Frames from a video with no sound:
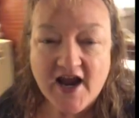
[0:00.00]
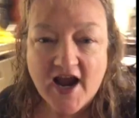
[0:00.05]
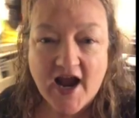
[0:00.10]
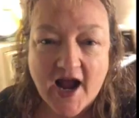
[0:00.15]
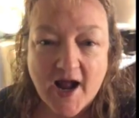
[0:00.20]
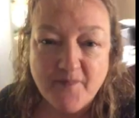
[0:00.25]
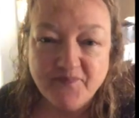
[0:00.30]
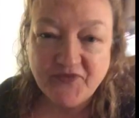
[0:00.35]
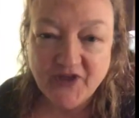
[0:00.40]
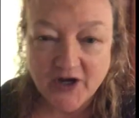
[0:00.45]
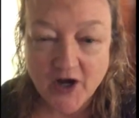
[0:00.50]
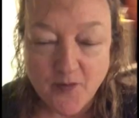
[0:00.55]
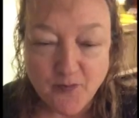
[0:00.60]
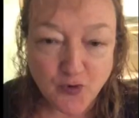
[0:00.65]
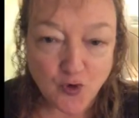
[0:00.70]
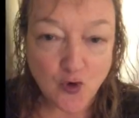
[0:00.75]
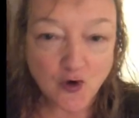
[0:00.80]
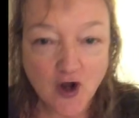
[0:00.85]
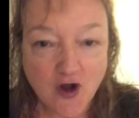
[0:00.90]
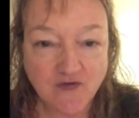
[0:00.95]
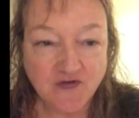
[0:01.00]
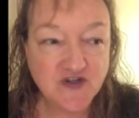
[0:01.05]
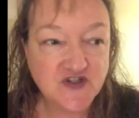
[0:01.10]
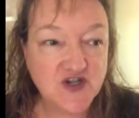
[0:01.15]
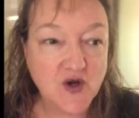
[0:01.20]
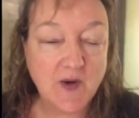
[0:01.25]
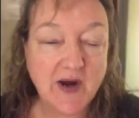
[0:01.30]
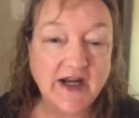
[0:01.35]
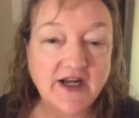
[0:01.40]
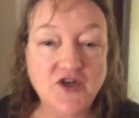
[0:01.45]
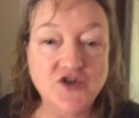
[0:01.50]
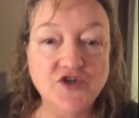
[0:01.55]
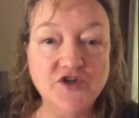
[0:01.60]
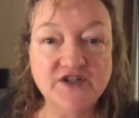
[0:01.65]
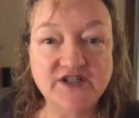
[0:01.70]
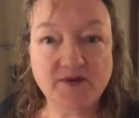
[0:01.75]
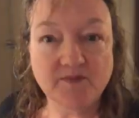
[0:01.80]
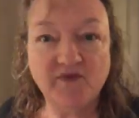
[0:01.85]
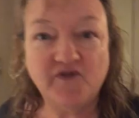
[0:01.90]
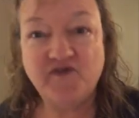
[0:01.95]
that I brought over so I can do
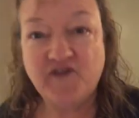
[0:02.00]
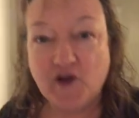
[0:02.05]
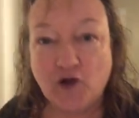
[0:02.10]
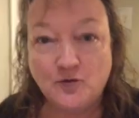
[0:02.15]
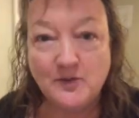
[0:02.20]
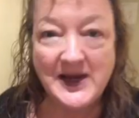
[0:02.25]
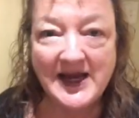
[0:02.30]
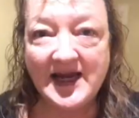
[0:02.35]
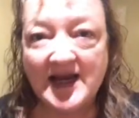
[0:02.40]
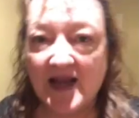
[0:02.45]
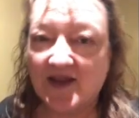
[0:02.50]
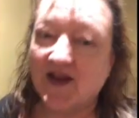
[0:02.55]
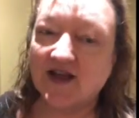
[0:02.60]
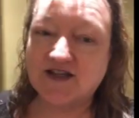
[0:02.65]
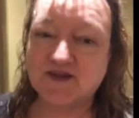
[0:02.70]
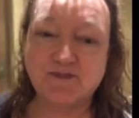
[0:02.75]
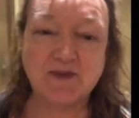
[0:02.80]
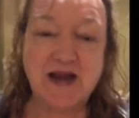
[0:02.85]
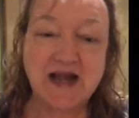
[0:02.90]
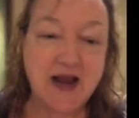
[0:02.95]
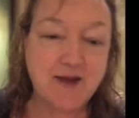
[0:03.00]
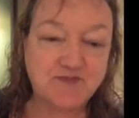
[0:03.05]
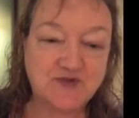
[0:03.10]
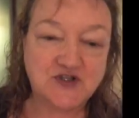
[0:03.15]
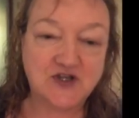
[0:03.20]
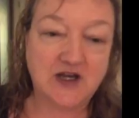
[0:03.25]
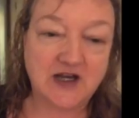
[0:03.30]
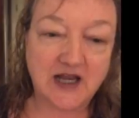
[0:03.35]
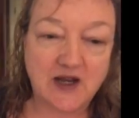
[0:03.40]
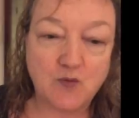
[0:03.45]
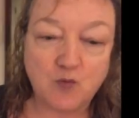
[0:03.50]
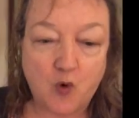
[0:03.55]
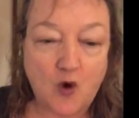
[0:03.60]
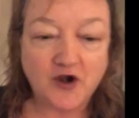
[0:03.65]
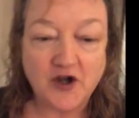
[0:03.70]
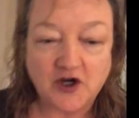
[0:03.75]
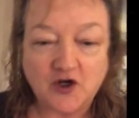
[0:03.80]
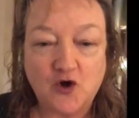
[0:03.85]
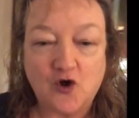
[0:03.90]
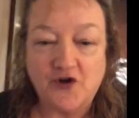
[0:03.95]
some filming, and that's been absolutely, what
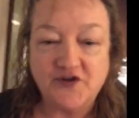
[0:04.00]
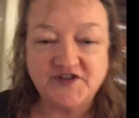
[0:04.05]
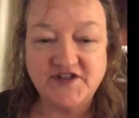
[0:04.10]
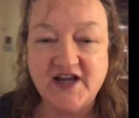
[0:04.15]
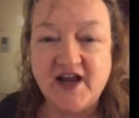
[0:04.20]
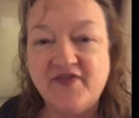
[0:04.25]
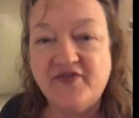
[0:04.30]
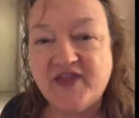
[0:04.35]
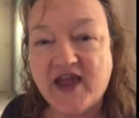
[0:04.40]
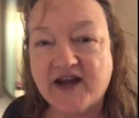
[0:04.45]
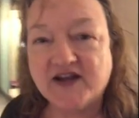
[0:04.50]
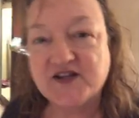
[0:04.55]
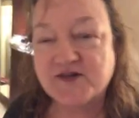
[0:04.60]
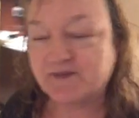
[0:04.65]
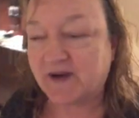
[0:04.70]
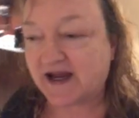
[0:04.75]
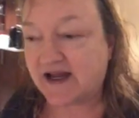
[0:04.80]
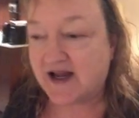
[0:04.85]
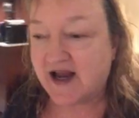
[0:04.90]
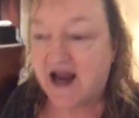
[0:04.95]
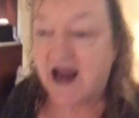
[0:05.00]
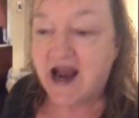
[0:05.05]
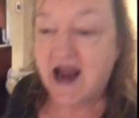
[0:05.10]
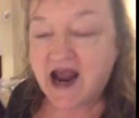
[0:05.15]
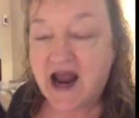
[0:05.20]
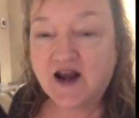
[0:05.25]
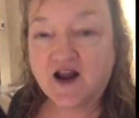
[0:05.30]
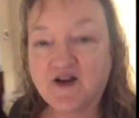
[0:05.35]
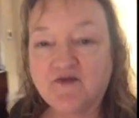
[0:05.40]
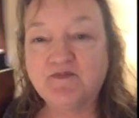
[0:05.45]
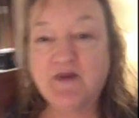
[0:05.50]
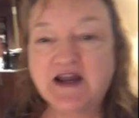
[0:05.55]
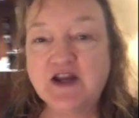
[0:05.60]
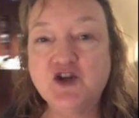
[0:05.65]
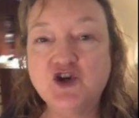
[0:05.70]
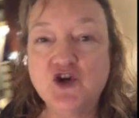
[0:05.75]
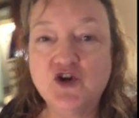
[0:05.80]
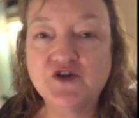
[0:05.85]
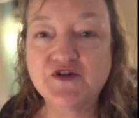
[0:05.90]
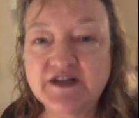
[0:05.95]
a godsend that has been. And I've been
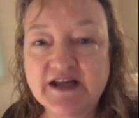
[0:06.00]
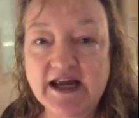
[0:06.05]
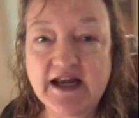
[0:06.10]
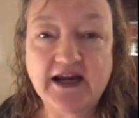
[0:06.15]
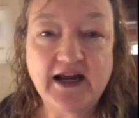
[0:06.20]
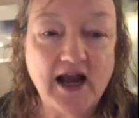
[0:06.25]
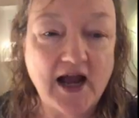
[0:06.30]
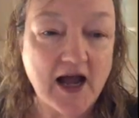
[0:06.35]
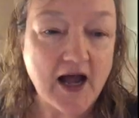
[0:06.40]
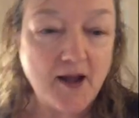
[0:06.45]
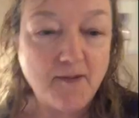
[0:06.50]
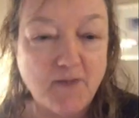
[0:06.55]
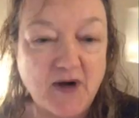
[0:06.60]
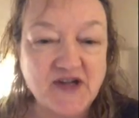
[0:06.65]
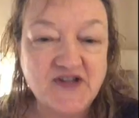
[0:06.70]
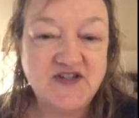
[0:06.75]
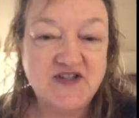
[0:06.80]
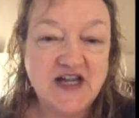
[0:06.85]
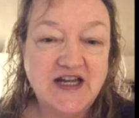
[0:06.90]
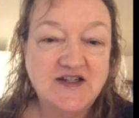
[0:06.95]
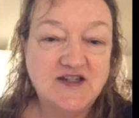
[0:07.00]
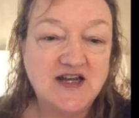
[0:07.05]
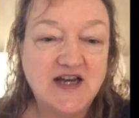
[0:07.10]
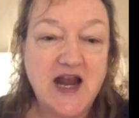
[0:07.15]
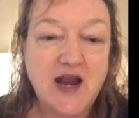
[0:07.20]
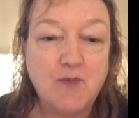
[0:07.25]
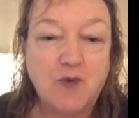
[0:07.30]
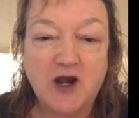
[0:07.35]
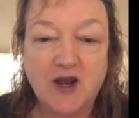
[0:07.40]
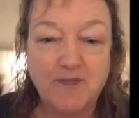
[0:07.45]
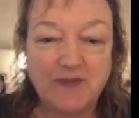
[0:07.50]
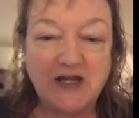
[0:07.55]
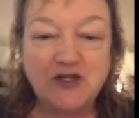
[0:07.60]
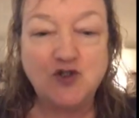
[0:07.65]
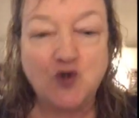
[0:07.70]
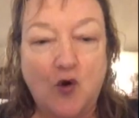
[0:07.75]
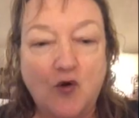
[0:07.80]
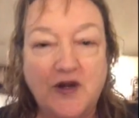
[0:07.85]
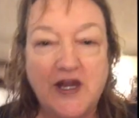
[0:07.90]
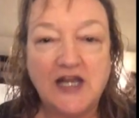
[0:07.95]
using my stick today while I've been
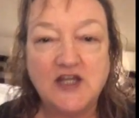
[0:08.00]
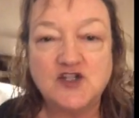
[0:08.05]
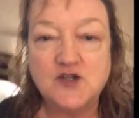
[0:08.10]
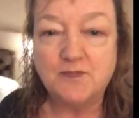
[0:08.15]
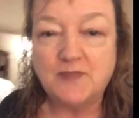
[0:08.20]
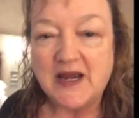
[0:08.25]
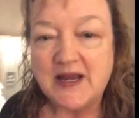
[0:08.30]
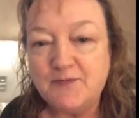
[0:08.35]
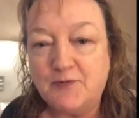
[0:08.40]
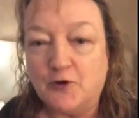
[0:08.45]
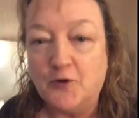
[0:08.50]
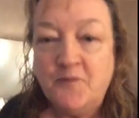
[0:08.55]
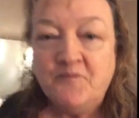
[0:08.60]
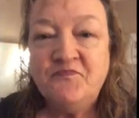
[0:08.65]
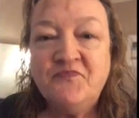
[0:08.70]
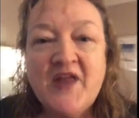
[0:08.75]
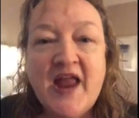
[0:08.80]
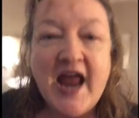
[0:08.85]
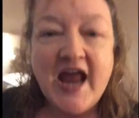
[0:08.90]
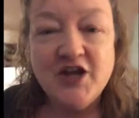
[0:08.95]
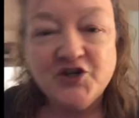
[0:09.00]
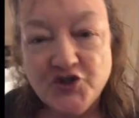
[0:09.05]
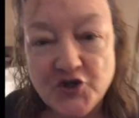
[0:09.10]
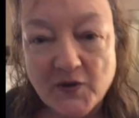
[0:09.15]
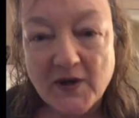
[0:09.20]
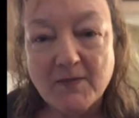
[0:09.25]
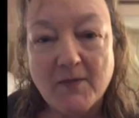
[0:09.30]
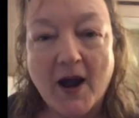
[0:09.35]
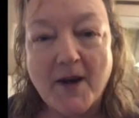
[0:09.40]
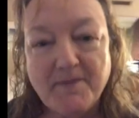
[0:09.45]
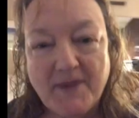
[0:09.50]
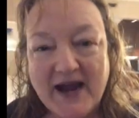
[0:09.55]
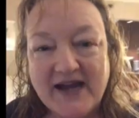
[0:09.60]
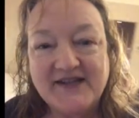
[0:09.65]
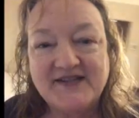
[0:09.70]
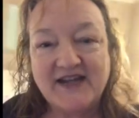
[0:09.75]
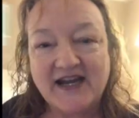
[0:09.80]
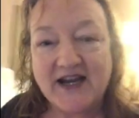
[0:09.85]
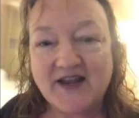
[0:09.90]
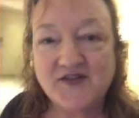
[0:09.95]
talking to people and doing my
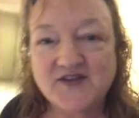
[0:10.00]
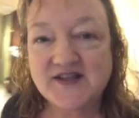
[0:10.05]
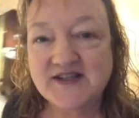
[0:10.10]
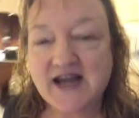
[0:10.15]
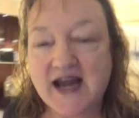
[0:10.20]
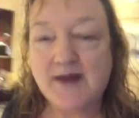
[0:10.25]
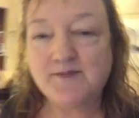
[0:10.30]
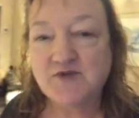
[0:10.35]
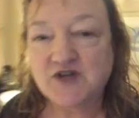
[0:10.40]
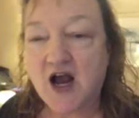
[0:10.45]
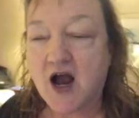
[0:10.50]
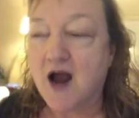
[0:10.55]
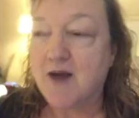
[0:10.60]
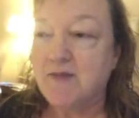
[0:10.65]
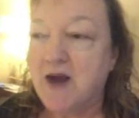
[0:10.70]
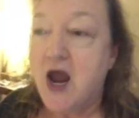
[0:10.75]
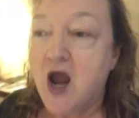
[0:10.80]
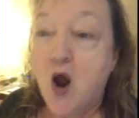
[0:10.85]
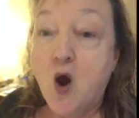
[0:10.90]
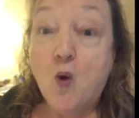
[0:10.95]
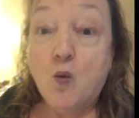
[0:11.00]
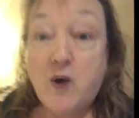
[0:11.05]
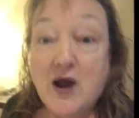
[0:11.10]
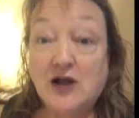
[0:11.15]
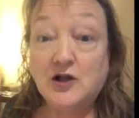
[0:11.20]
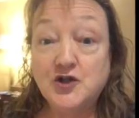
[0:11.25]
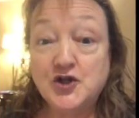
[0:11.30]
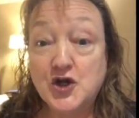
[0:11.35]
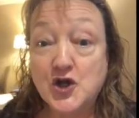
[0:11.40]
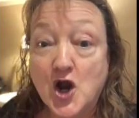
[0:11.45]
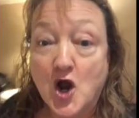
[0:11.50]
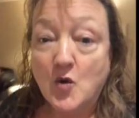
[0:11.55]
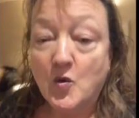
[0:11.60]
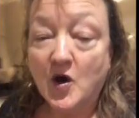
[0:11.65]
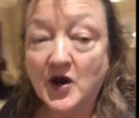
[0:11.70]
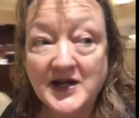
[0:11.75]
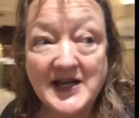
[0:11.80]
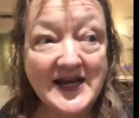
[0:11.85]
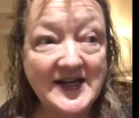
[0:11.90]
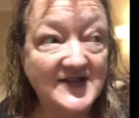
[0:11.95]
pacing at the same time. Well, you know
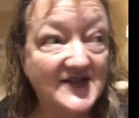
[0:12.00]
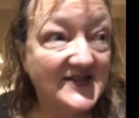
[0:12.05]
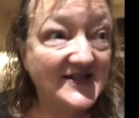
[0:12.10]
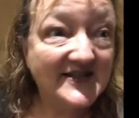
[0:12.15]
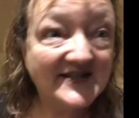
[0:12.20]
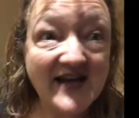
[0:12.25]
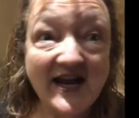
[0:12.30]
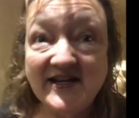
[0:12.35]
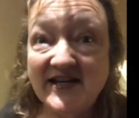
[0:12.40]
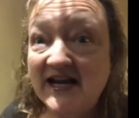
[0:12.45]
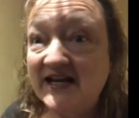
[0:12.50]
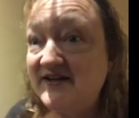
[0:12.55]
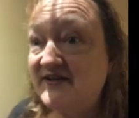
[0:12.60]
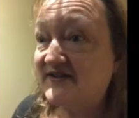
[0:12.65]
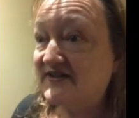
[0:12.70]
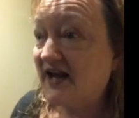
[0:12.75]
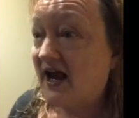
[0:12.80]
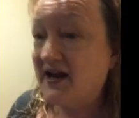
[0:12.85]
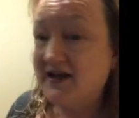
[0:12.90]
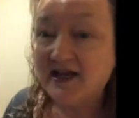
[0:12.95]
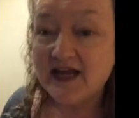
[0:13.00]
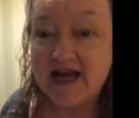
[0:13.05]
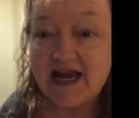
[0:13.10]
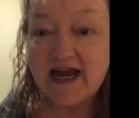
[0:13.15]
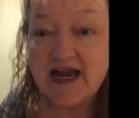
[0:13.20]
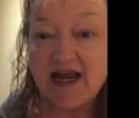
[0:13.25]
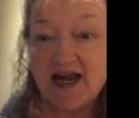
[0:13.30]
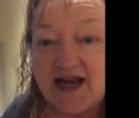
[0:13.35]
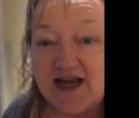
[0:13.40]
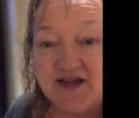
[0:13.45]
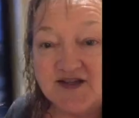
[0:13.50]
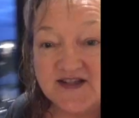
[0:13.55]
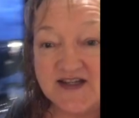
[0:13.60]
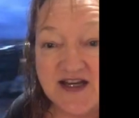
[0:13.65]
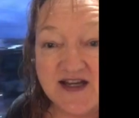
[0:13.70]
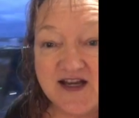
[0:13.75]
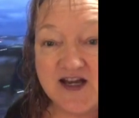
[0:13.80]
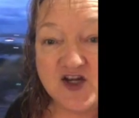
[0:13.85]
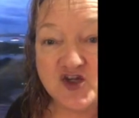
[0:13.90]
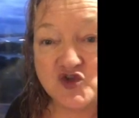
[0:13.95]
what? It's setting sun here in
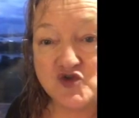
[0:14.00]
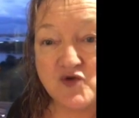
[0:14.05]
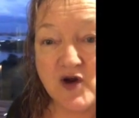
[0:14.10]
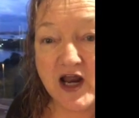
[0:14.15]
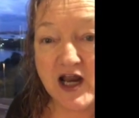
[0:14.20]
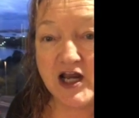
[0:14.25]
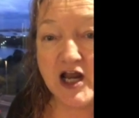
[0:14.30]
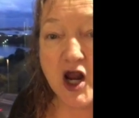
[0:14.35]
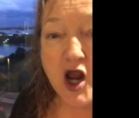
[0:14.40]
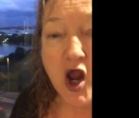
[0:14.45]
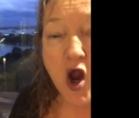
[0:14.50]
Sydney, Australia.